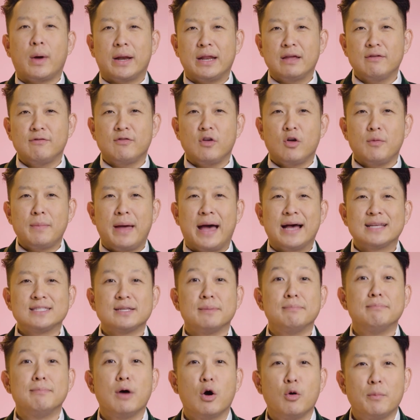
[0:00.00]
wedding film has
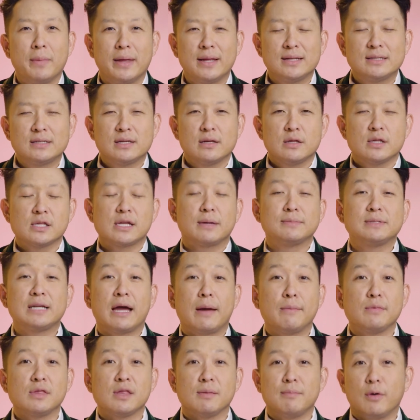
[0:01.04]
a moment,
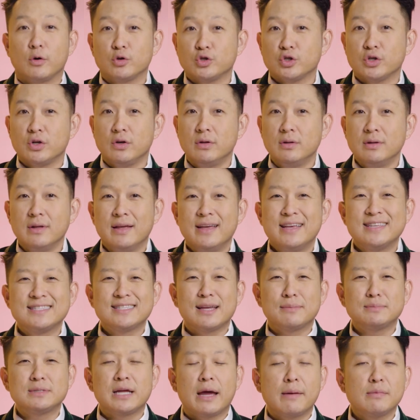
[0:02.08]
sometimes emotional,
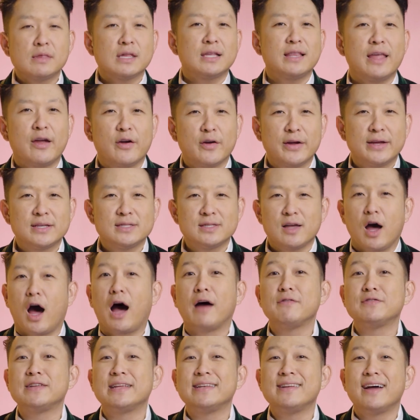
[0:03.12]
sometimes hilarious,
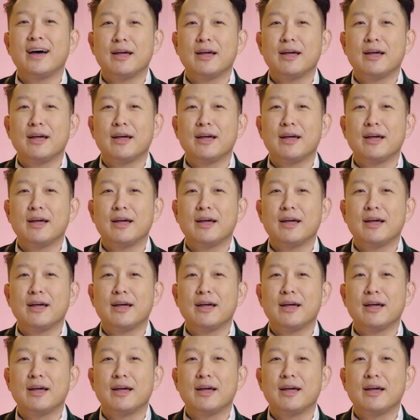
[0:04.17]
often